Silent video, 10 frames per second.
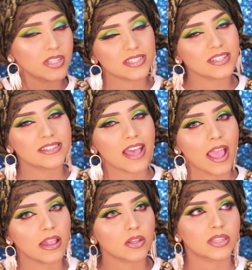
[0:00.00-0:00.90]
this is the
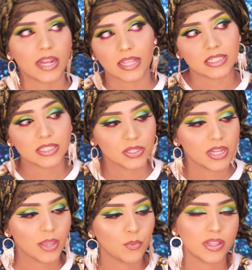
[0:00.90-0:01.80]
eye look that I did
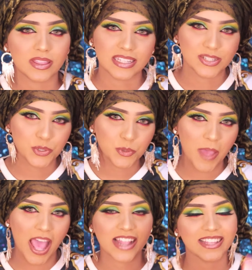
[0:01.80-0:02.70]
today with these two
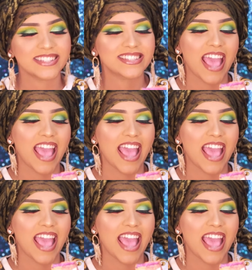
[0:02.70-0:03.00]
palettes,